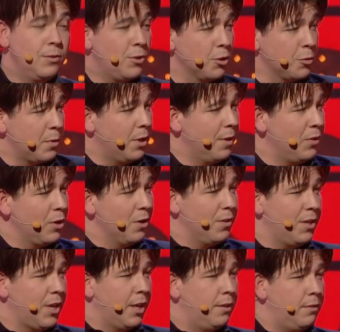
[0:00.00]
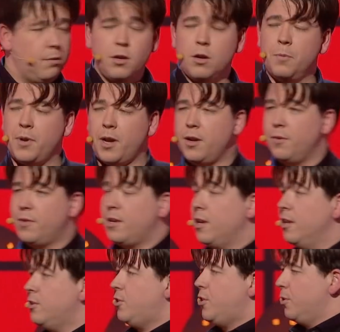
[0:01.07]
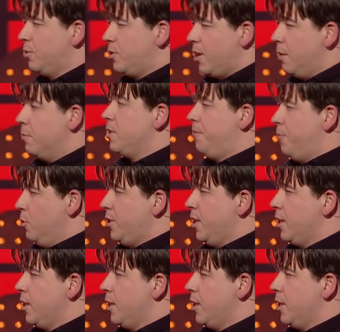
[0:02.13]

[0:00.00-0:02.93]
Excuse me, have you got the date? No, but I know that last Tuesday was the 14th.